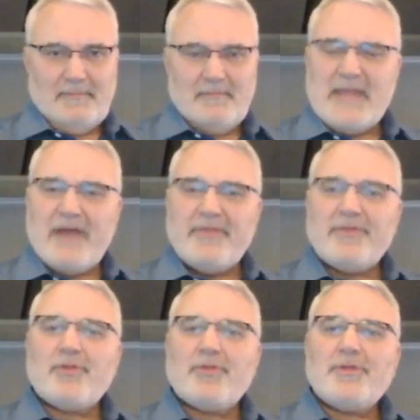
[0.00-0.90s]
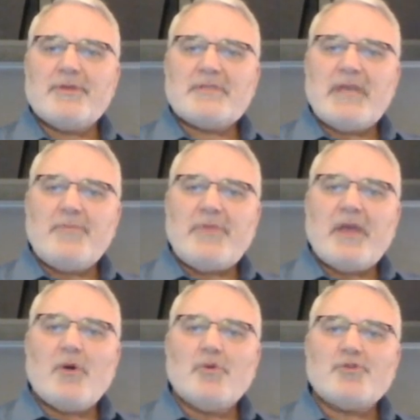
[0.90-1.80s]
Now, the same
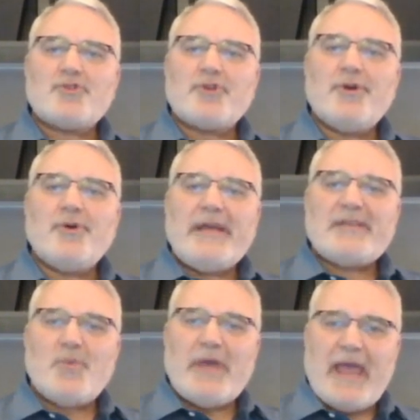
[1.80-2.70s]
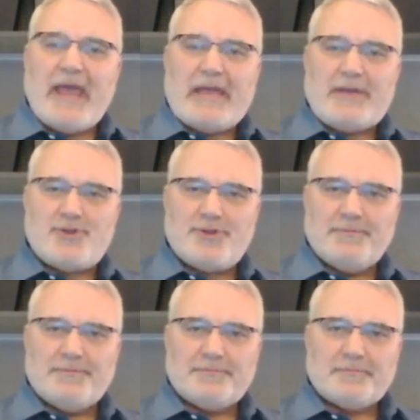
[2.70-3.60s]
thing holds true as we age.
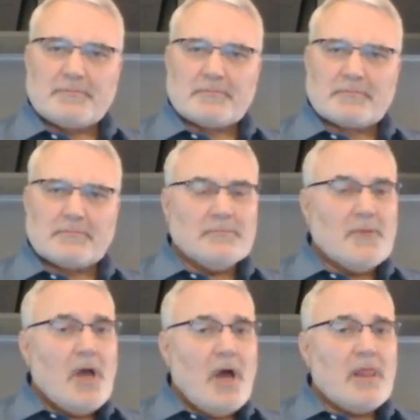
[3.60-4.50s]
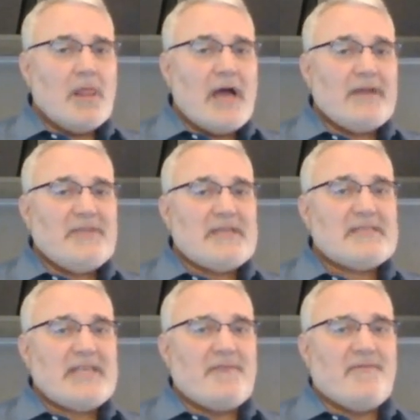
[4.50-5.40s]
A lot of these
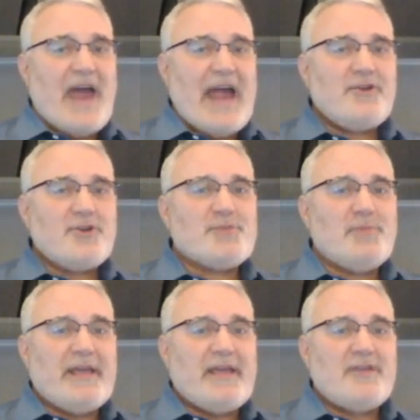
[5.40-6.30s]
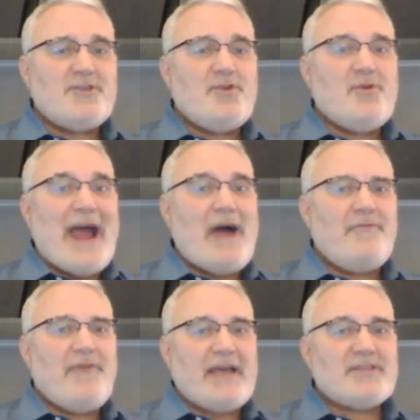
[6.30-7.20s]
same factors play into how
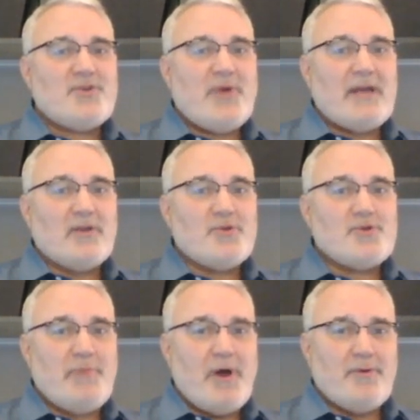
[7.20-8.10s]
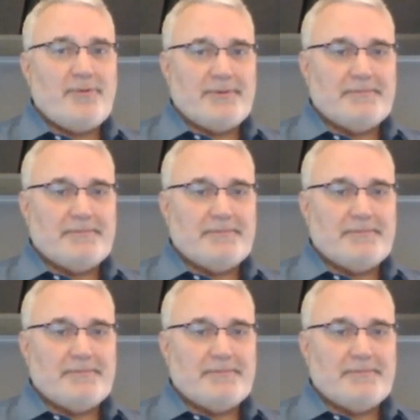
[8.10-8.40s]
fast do I lose bone.